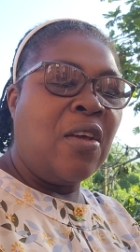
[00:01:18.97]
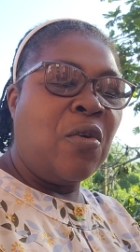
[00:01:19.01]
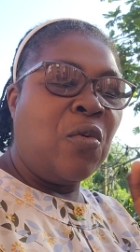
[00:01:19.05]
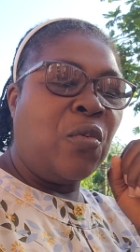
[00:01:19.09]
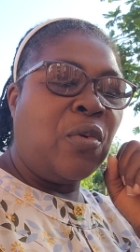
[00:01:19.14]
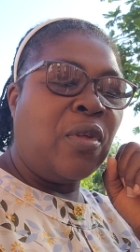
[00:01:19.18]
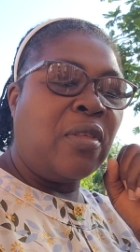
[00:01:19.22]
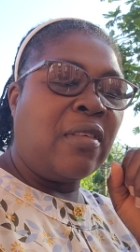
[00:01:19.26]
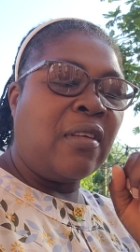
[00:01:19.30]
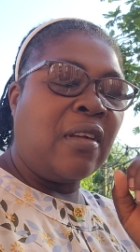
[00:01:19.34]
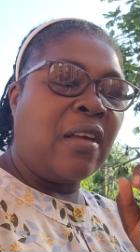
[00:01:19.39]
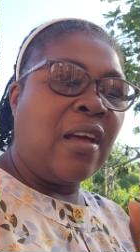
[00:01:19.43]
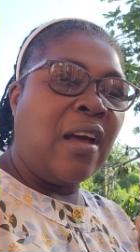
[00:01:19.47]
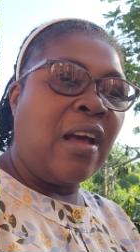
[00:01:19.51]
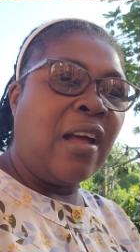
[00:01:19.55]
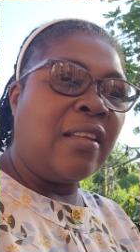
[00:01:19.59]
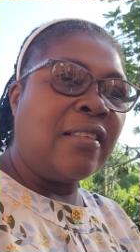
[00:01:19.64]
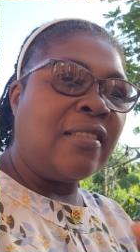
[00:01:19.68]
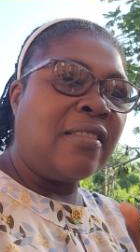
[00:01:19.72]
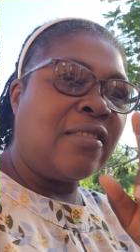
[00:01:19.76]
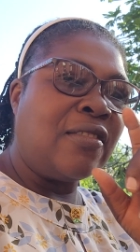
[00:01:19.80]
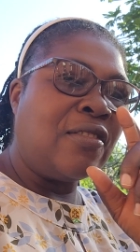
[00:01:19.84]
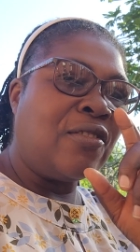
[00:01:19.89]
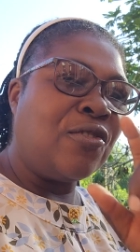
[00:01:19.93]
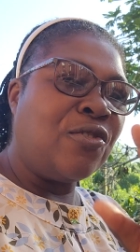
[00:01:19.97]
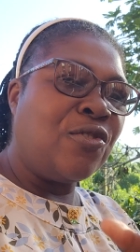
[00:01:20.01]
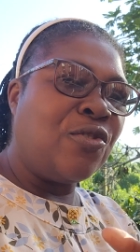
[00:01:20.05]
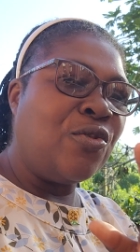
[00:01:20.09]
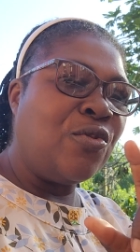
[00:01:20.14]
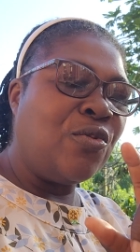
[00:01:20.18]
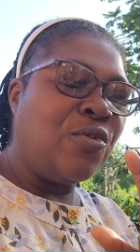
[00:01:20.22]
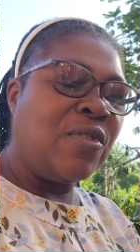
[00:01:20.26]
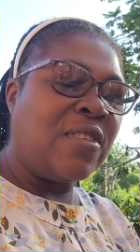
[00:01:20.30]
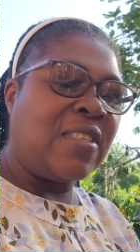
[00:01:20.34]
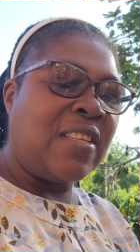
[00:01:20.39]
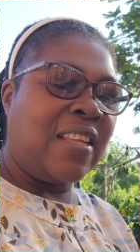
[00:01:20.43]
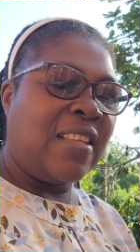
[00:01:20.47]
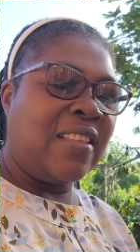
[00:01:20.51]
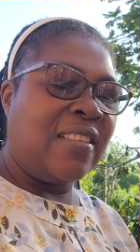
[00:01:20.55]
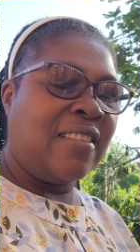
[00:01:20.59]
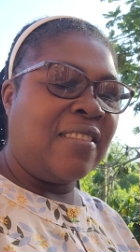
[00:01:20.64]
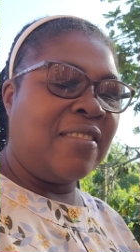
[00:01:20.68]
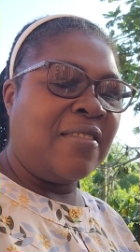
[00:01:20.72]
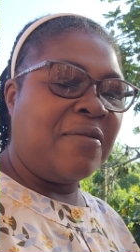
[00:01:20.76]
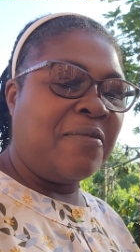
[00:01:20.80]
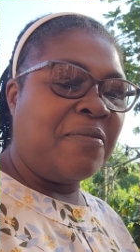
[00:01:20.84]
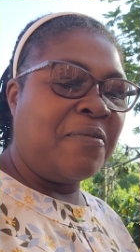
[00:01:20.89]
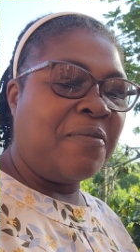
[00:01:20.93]
with God's choosing.
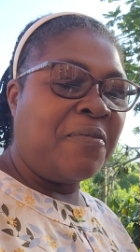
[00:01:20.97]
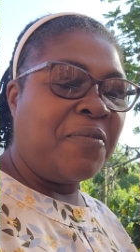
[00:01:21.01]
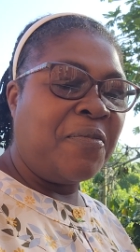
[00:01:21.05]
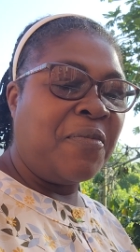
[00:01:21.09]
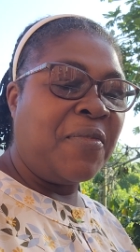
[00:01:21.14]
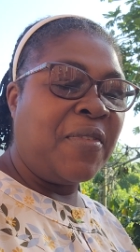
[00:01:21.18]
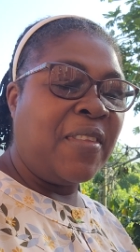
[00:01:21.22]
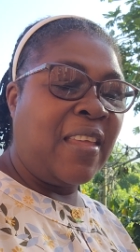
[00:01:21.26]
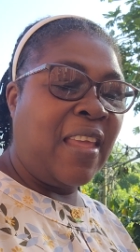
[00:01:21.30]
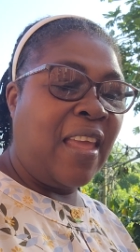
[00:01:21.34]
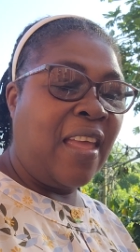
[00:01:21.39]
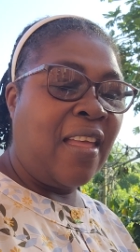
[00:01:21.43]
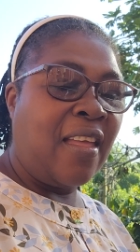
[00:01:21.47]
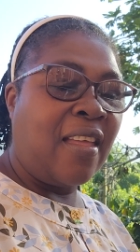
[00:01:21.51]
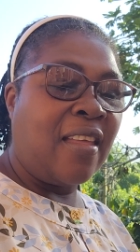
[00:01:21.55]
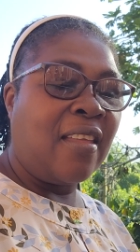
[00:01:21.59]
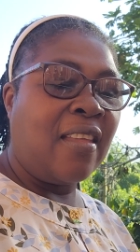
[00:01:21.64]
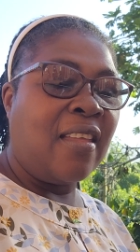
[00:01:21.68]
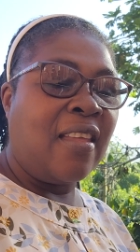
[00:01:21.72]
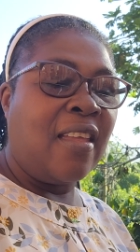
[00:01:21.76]
Yeah.